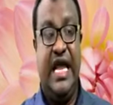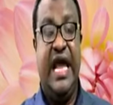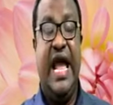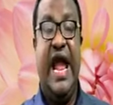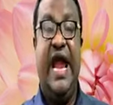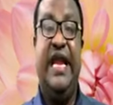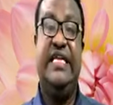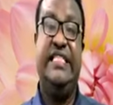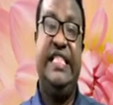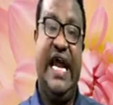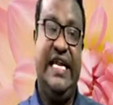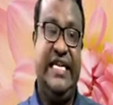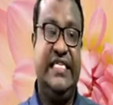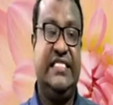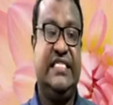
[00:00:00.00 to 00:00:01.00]
and
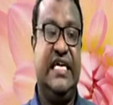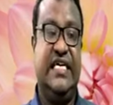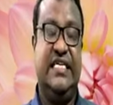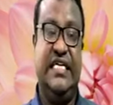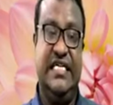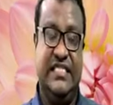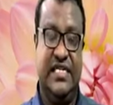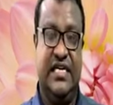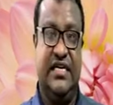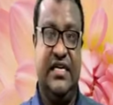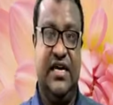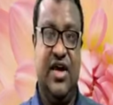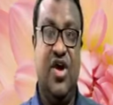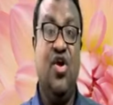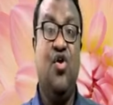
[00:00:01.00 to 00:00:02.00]
that is the
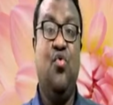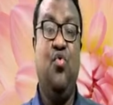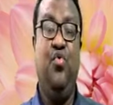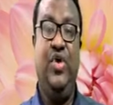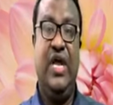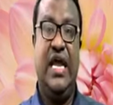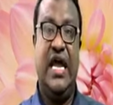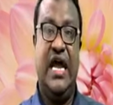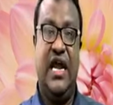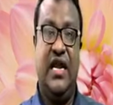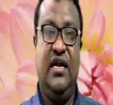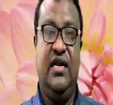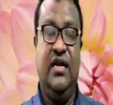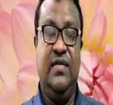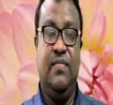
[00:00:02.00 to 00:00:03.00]
reason we
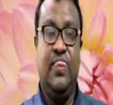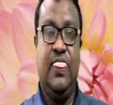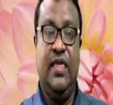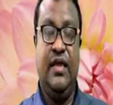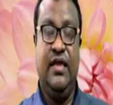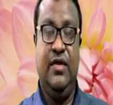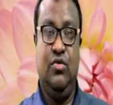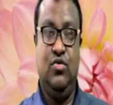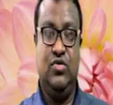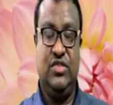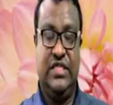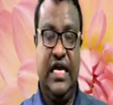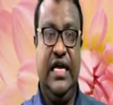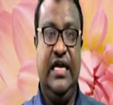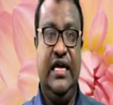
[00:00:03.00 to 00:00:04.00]
are
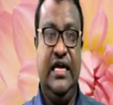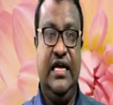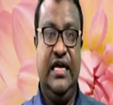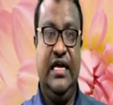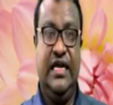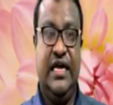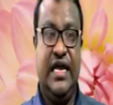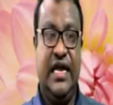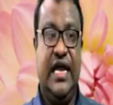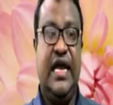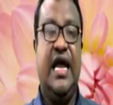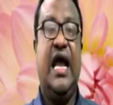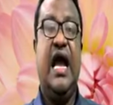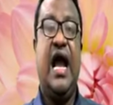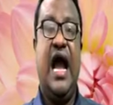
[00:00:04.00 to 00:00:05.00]
using
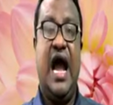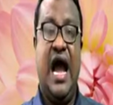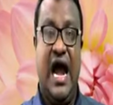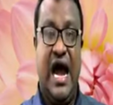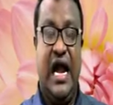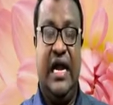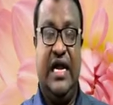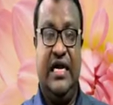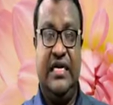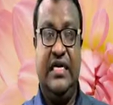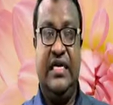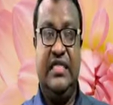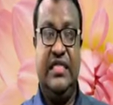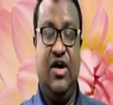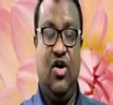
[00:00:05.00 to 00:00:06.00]

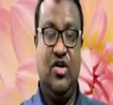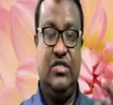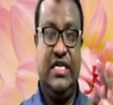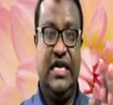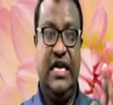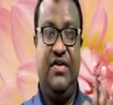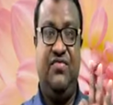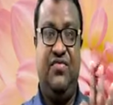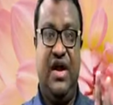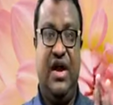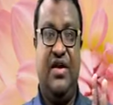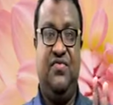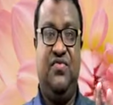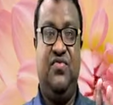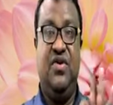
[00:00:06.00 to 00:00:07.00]
are, the auxiliary
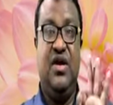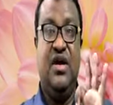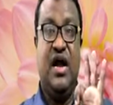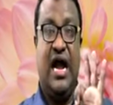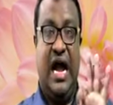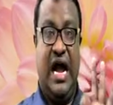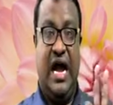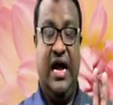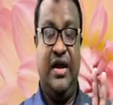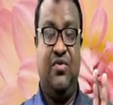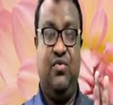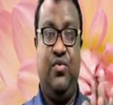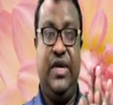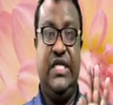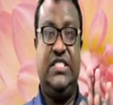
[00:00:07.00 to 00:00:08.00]
verb are,
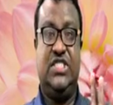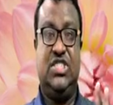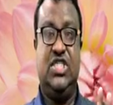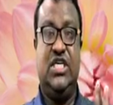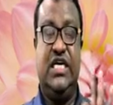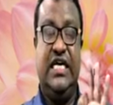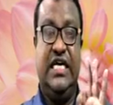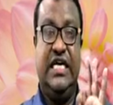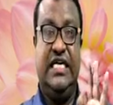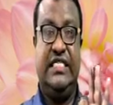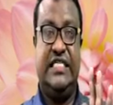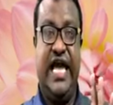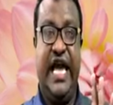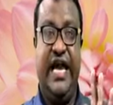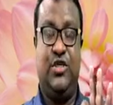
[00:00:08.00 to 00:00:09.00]
which is
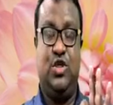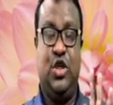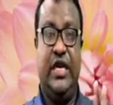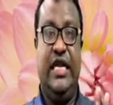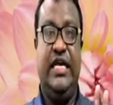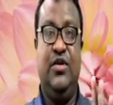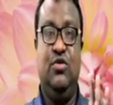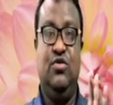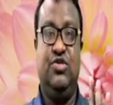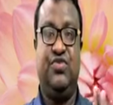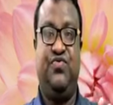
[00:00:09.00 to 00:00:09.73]
actually used